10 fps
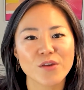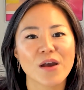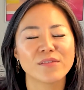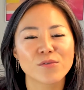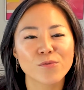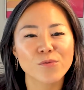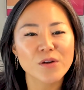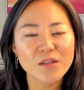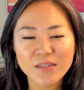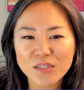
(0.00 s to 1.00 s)
you have a
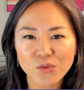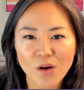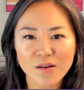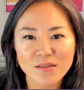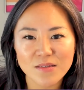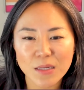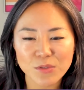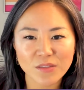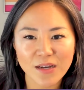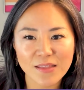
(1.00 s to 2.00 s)
really strong
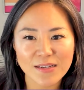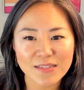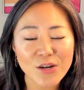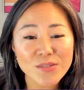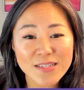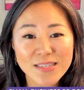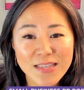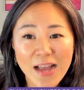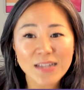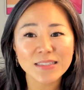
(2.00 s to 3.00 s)
subject line that tells
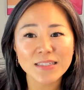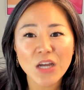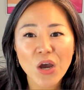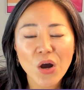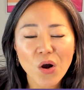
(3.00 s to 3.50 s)
exactly